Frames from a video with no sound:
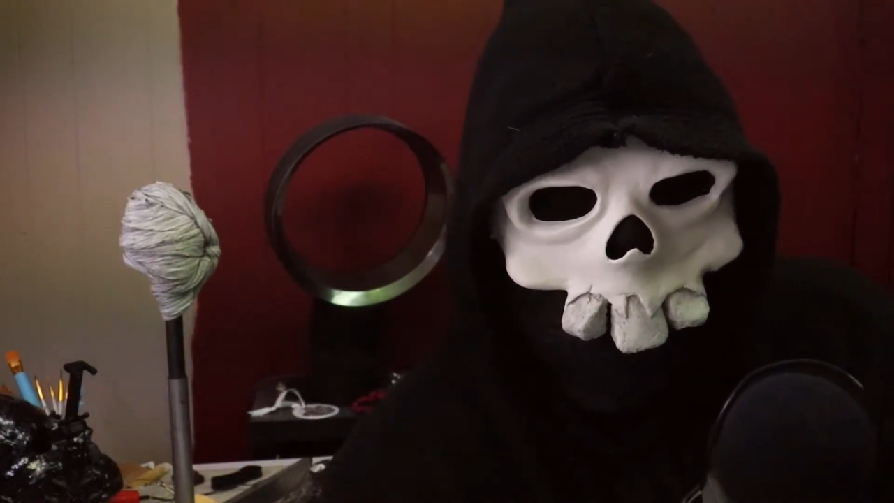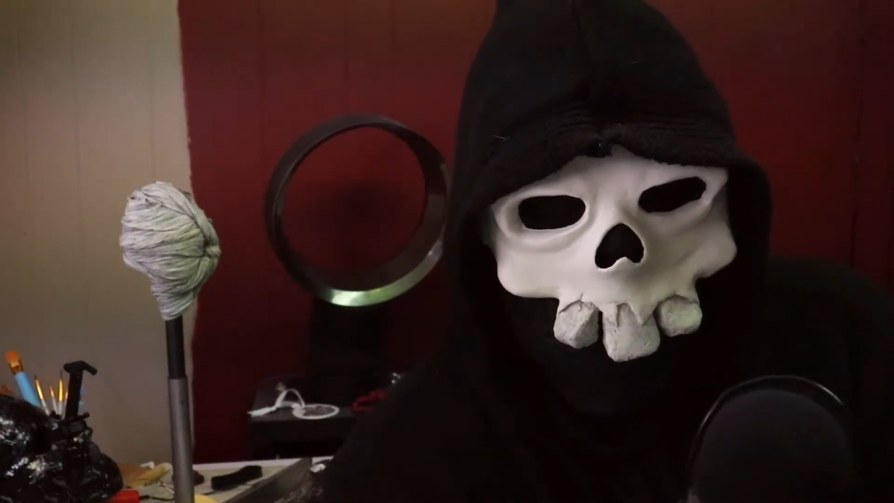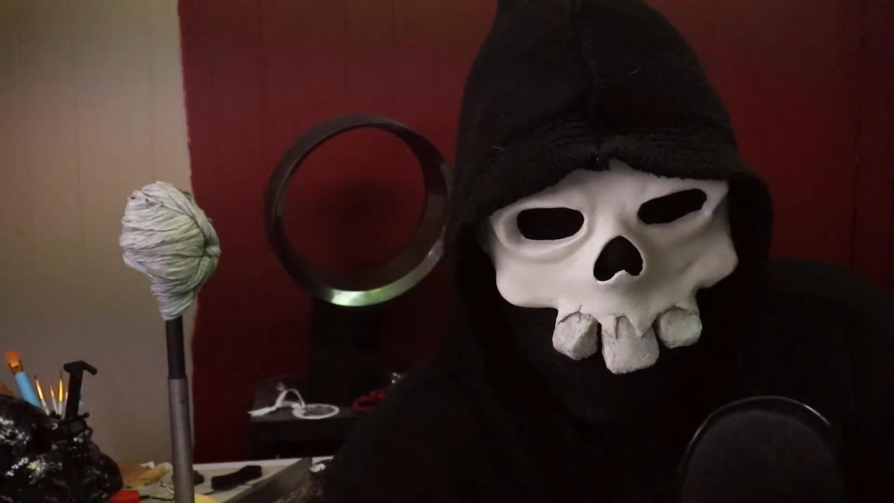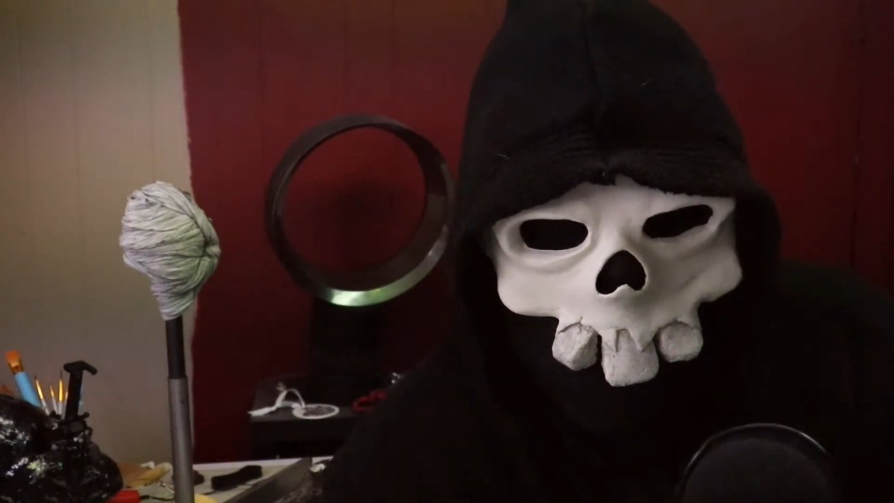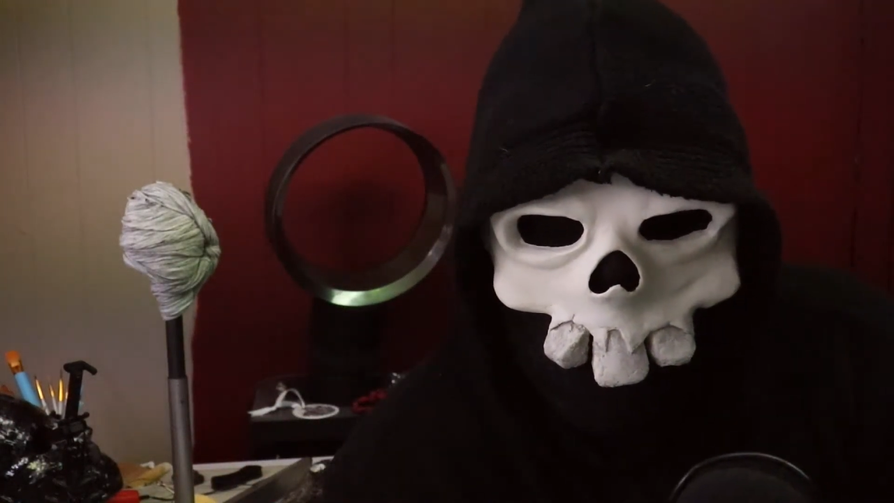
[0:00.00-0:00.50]

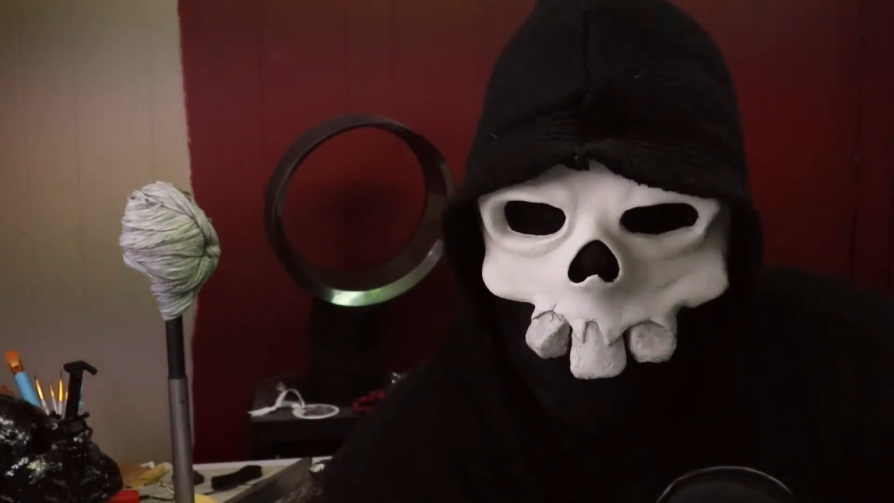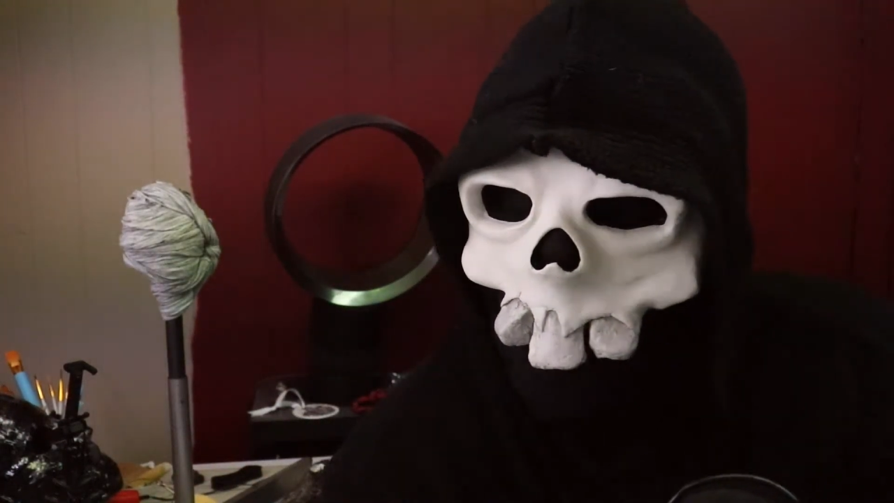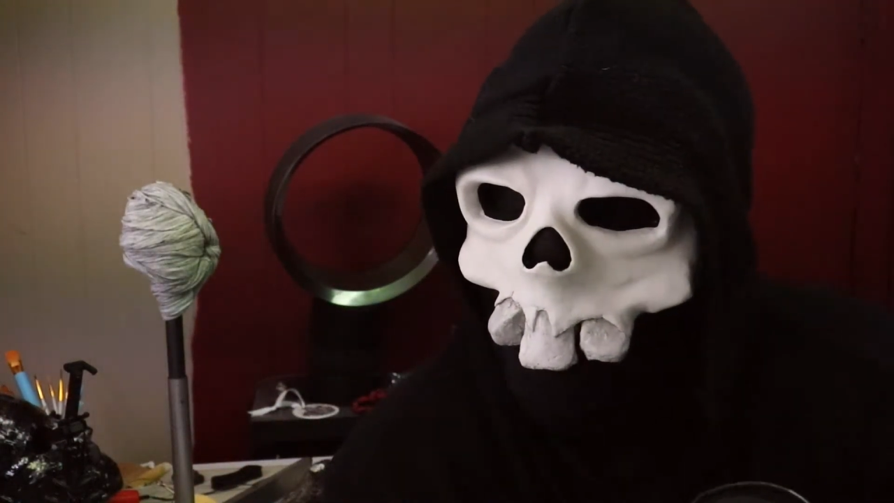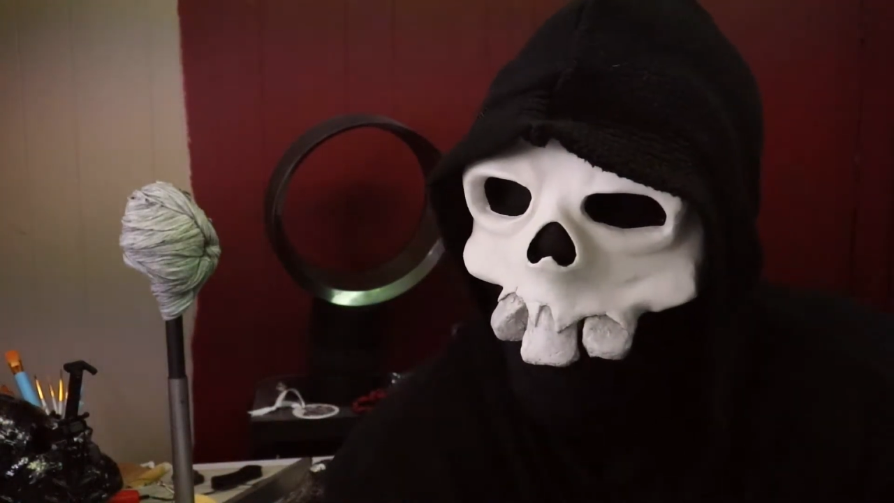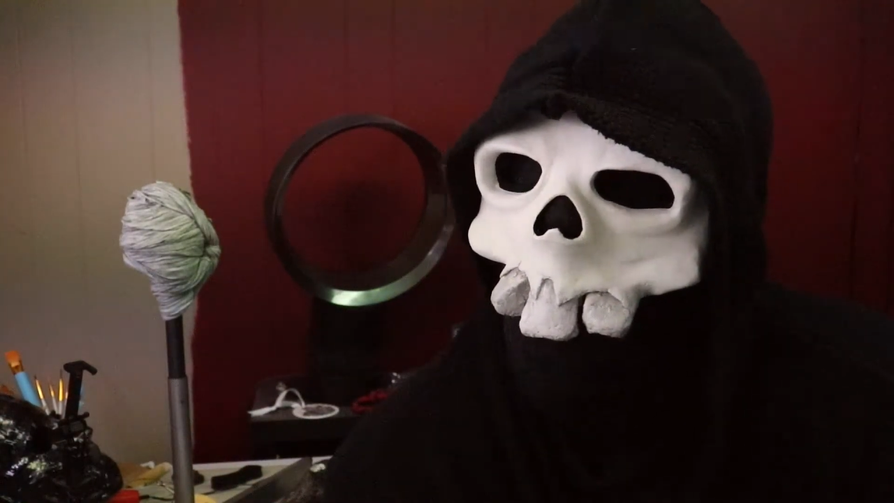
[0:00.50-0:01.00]
them,
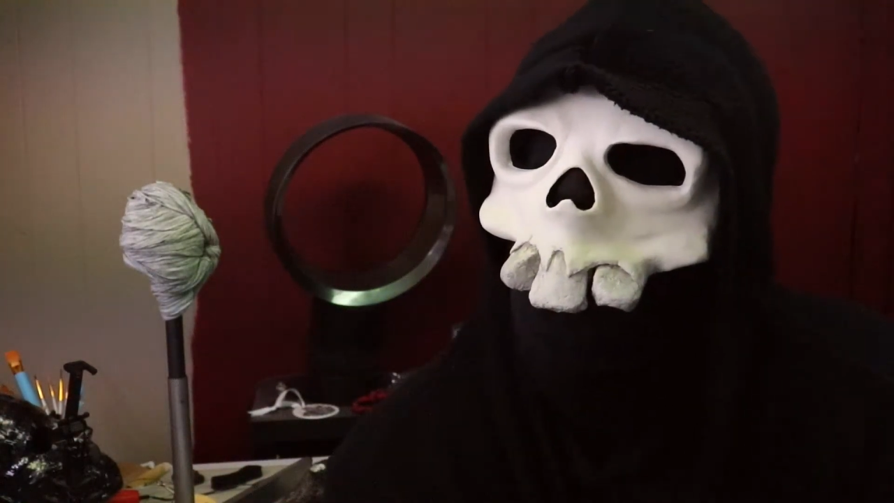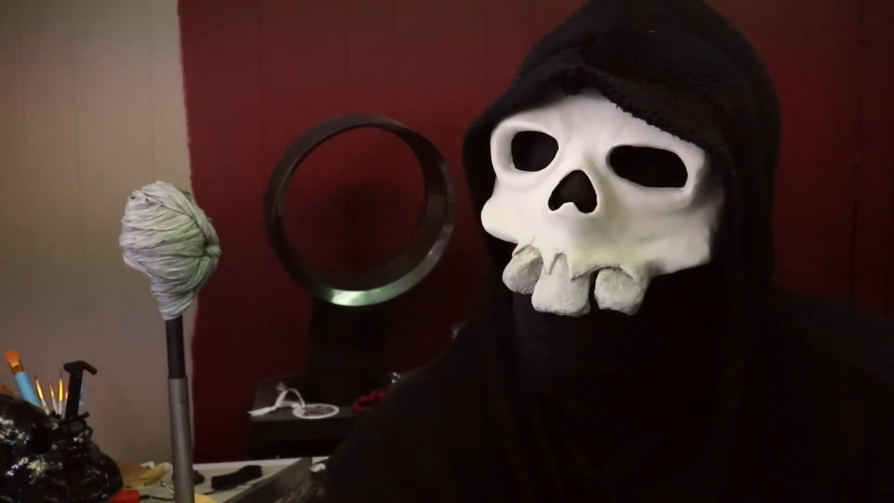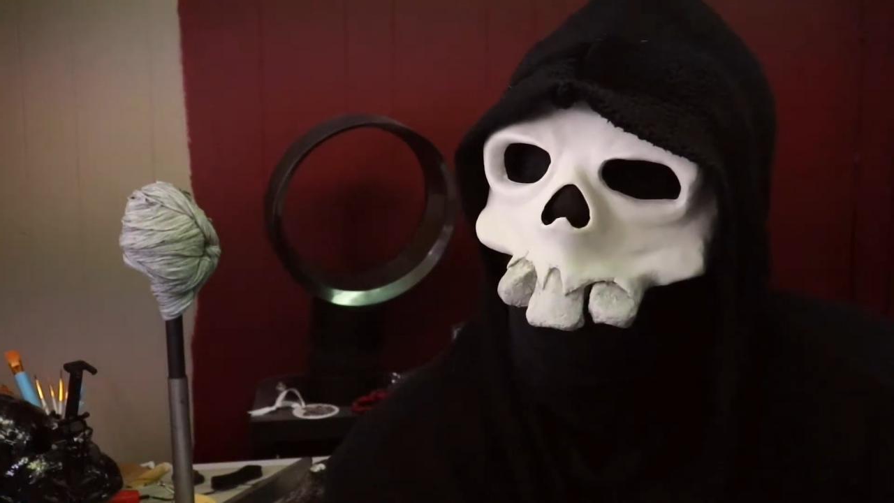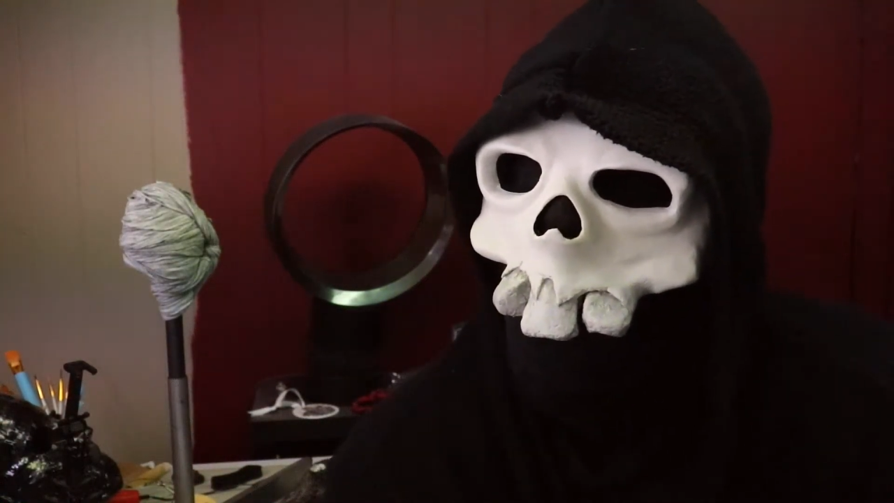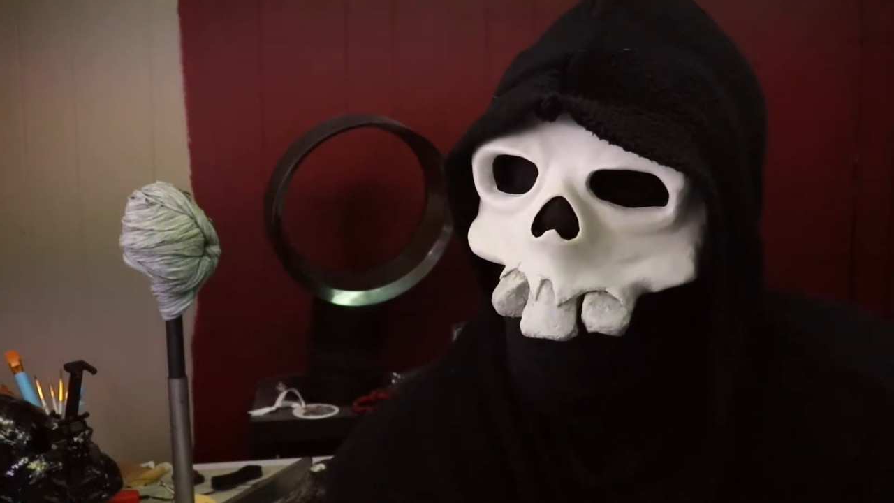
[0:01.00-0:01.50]
especially
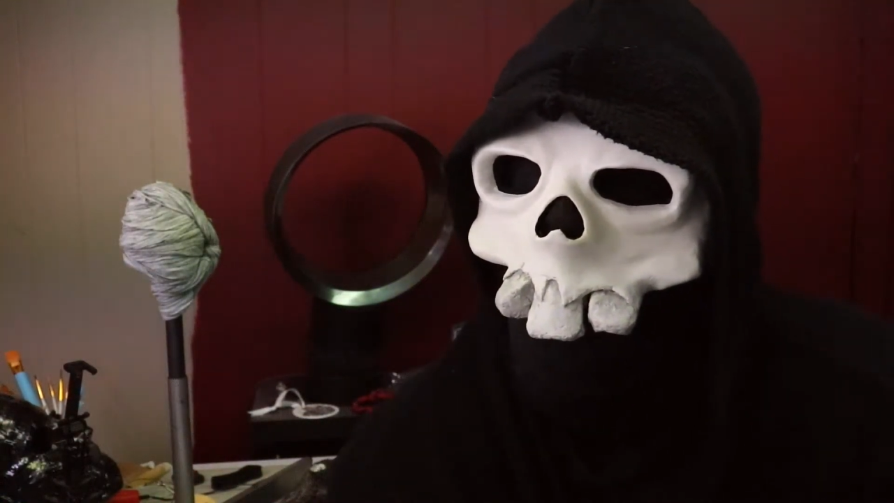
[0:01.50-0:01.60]
considering